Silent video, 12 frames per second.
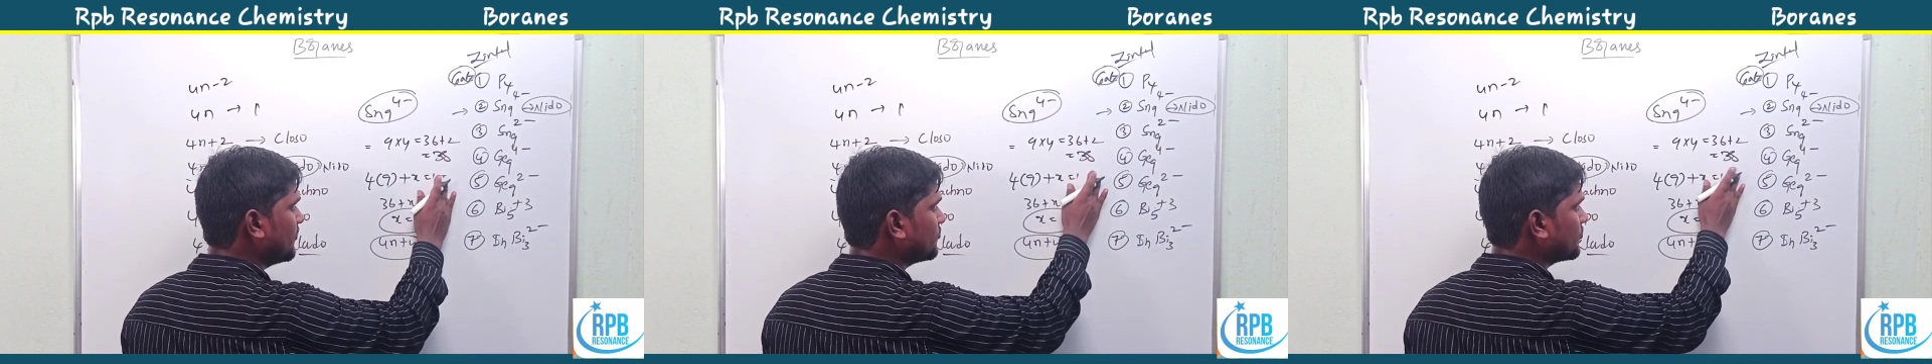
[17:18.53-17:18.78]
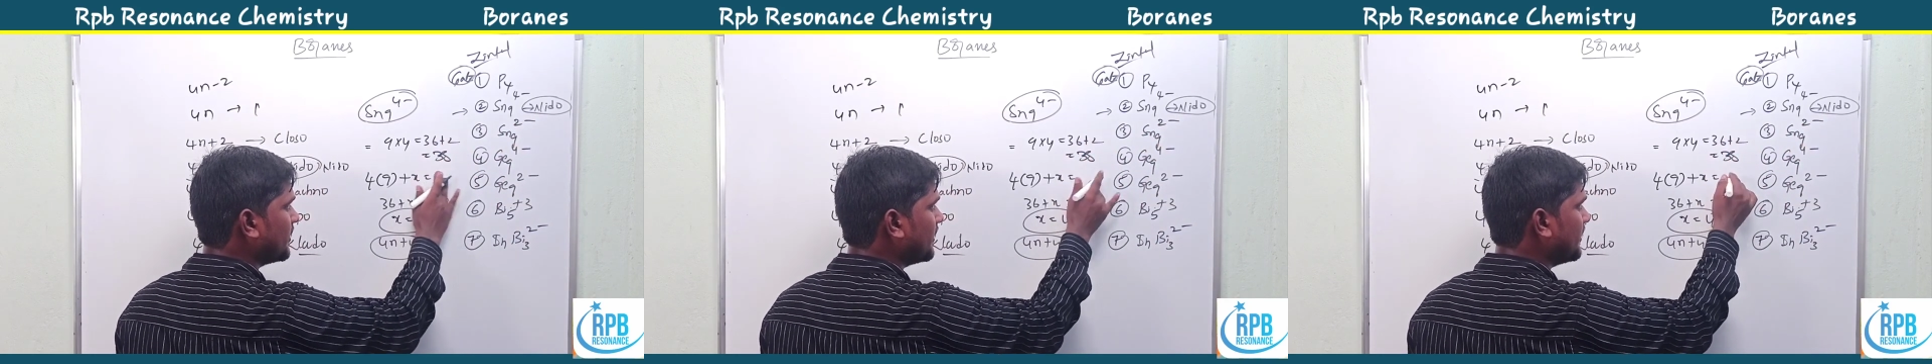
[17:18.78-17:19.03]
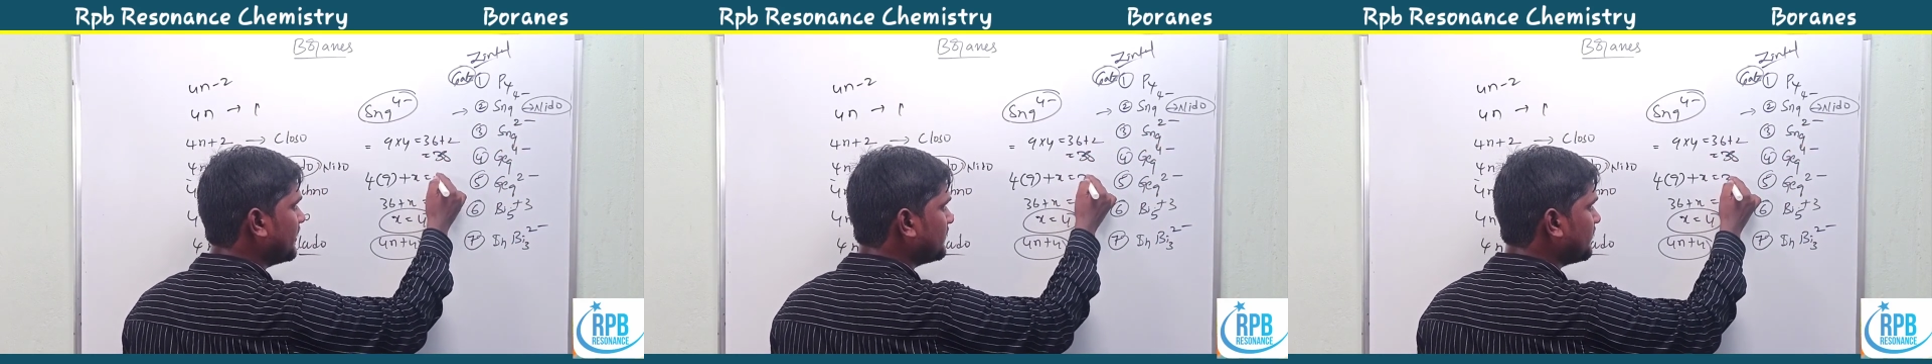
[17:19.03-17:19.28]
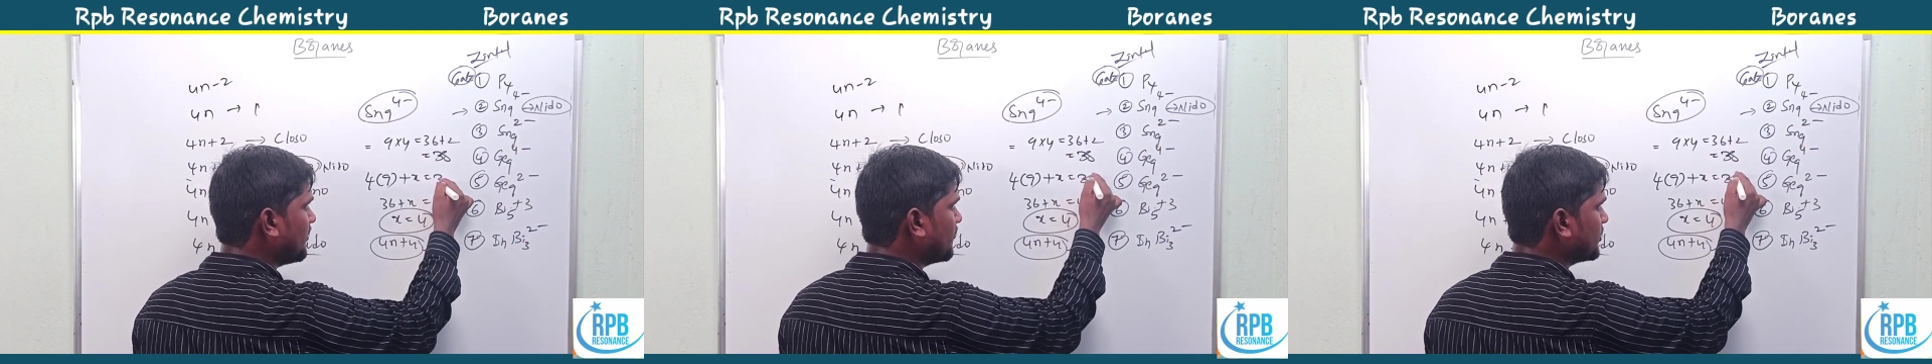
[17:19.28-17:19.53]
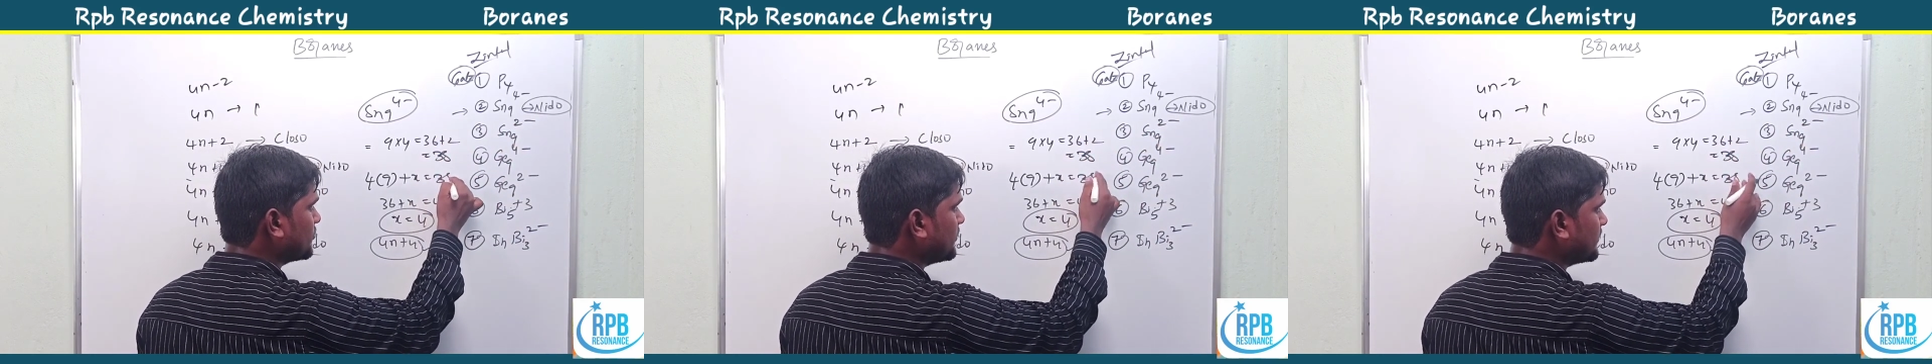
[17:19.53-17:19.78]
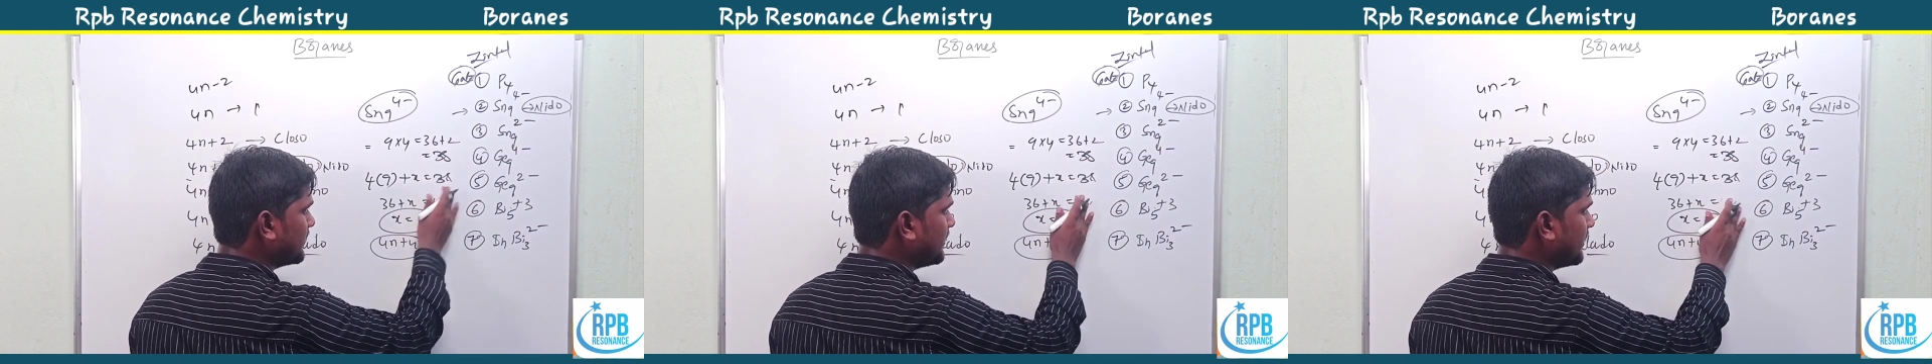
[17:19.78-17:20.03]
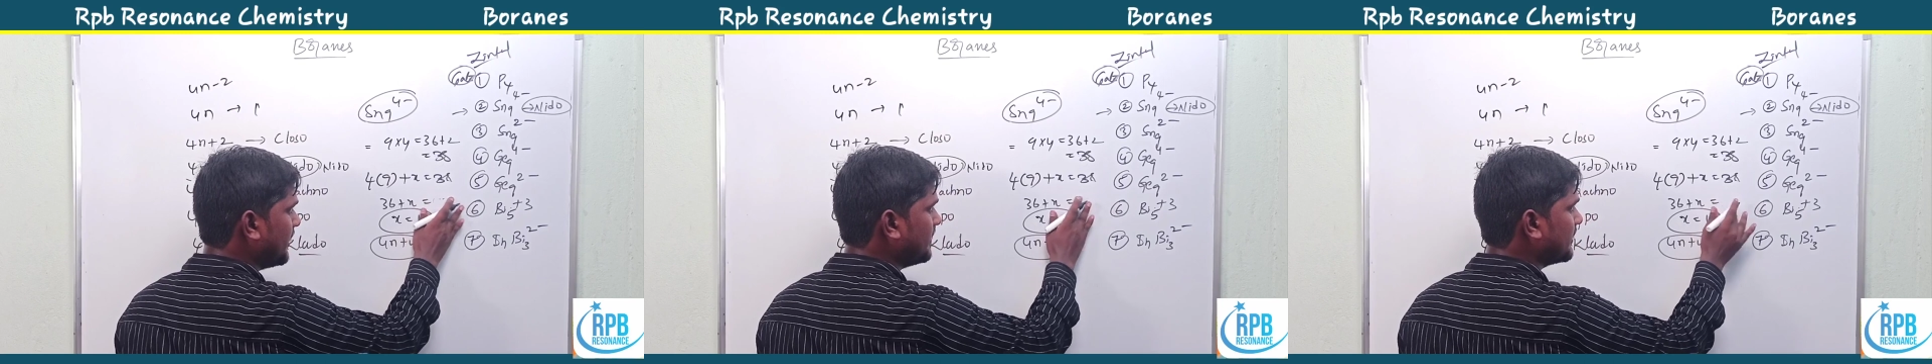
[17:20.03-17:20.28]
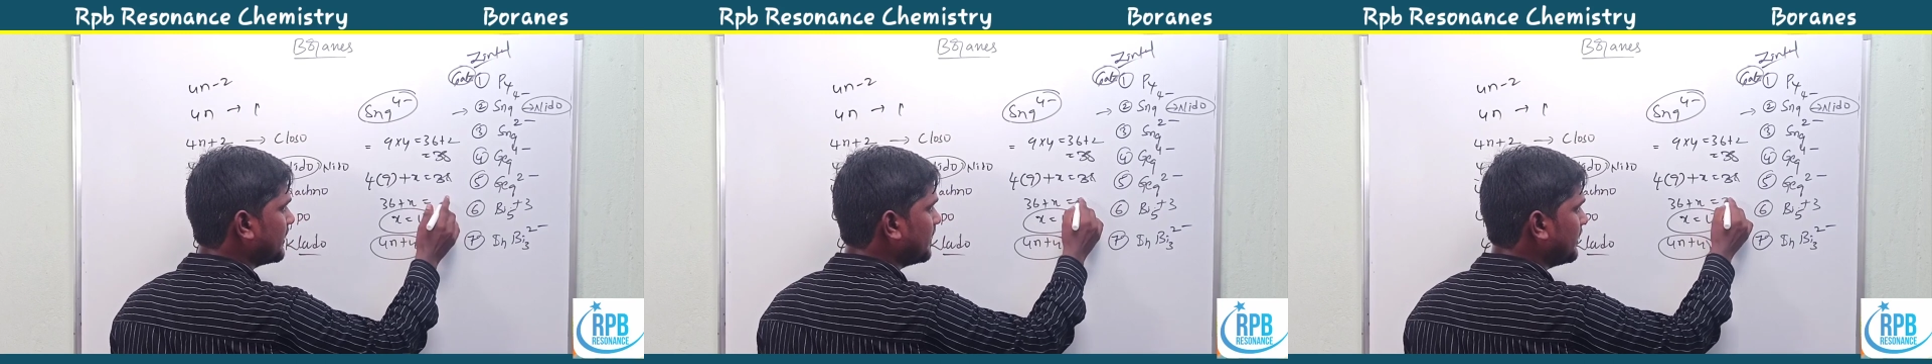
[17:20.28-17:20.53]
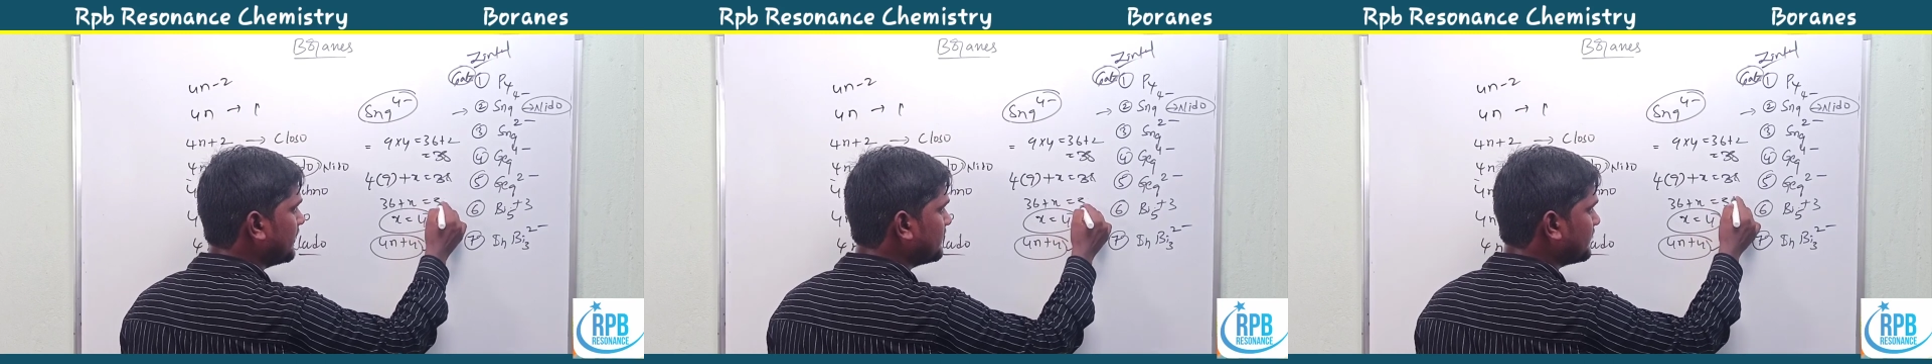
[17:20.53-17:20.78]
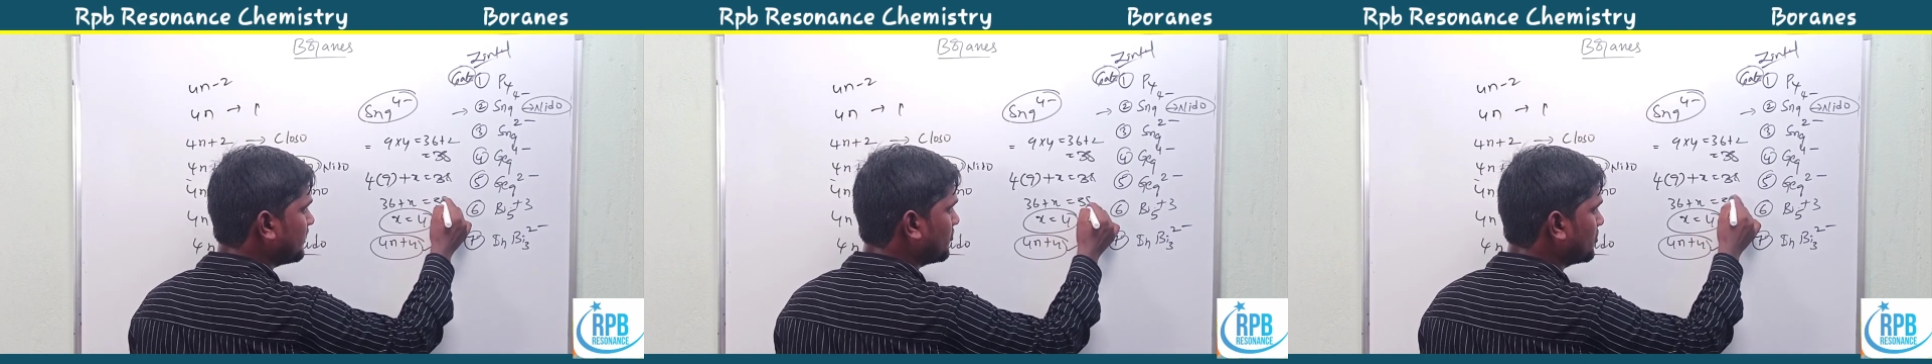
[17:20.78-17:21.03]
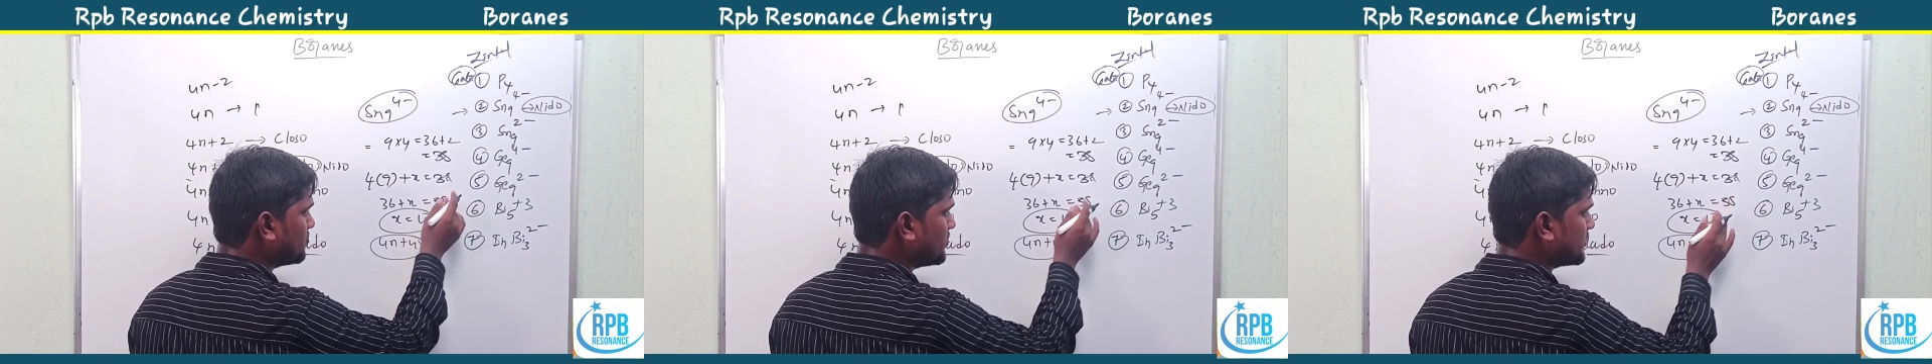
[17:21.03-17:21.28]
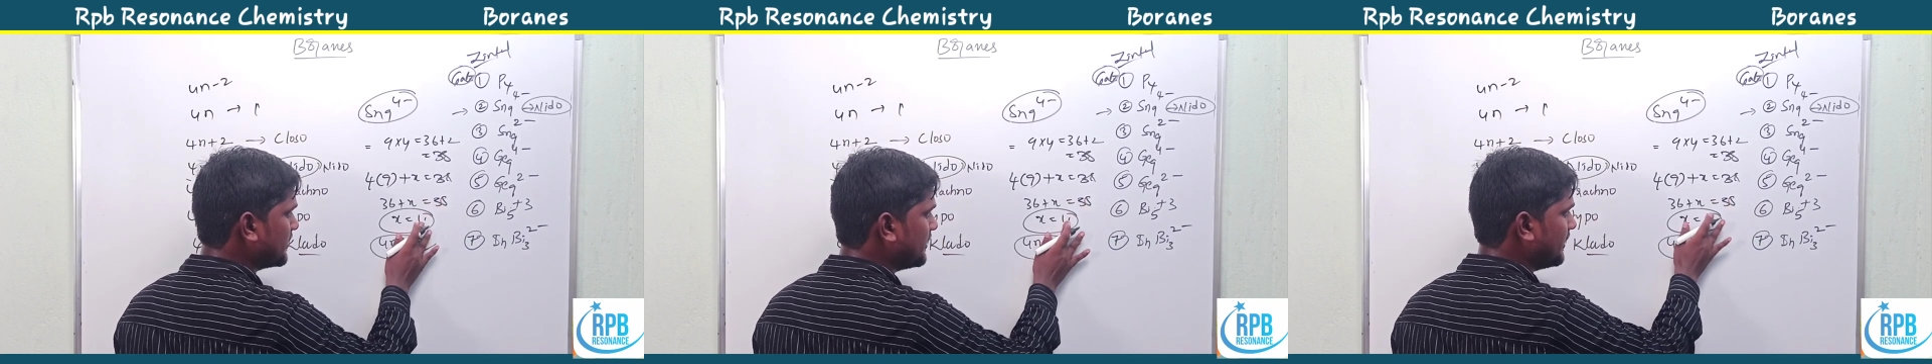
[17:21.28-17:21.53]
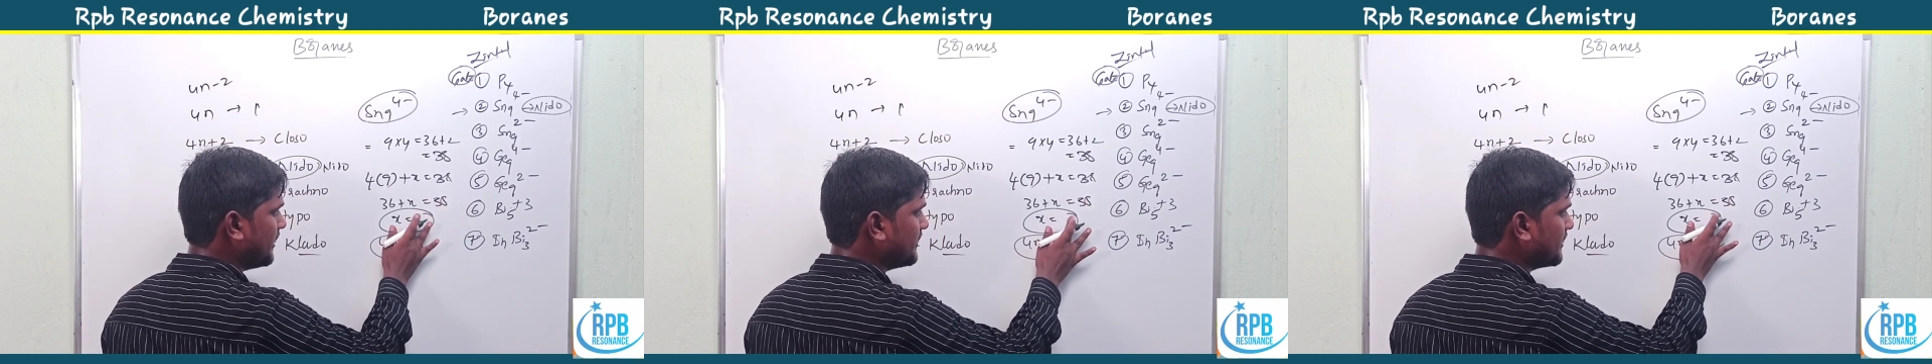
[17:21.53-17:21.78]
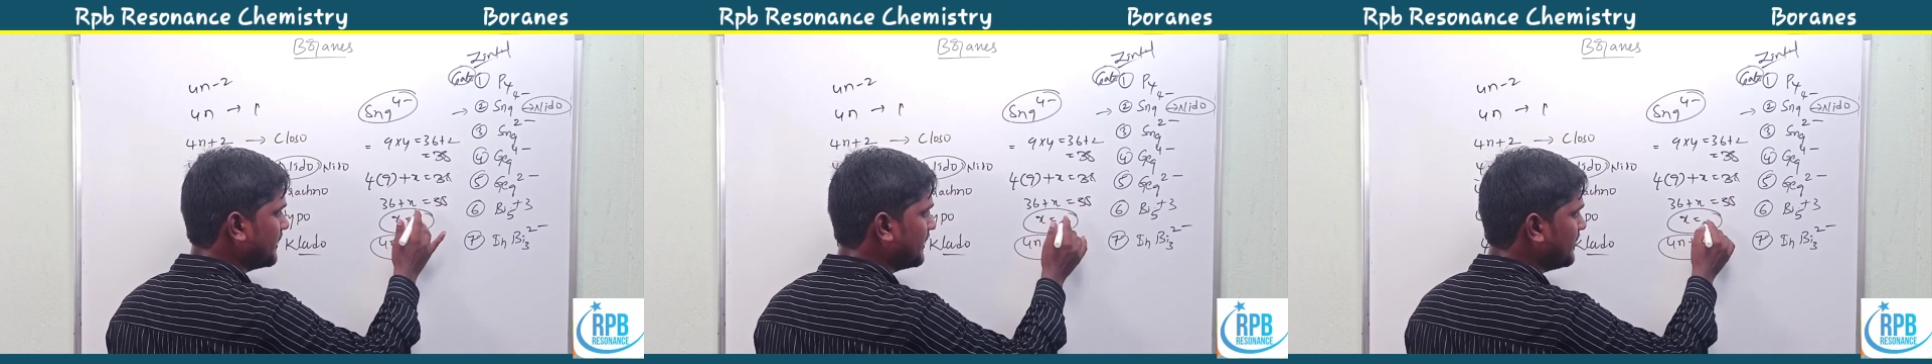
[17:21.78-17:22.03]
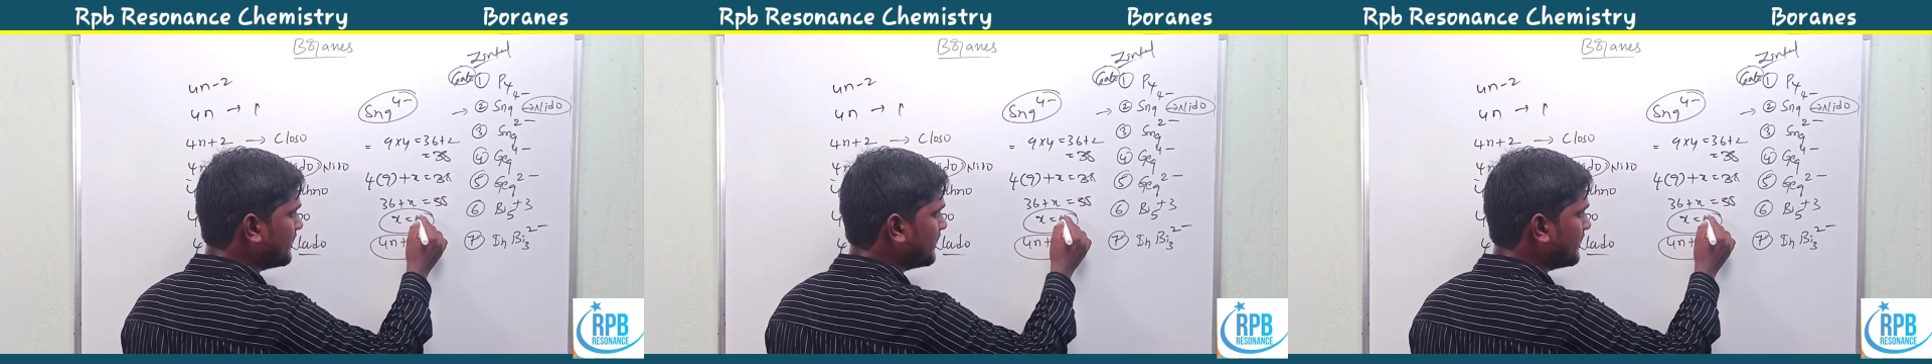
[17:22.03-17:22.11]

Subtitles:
So here it is equal to the 38. It is equal to the 38.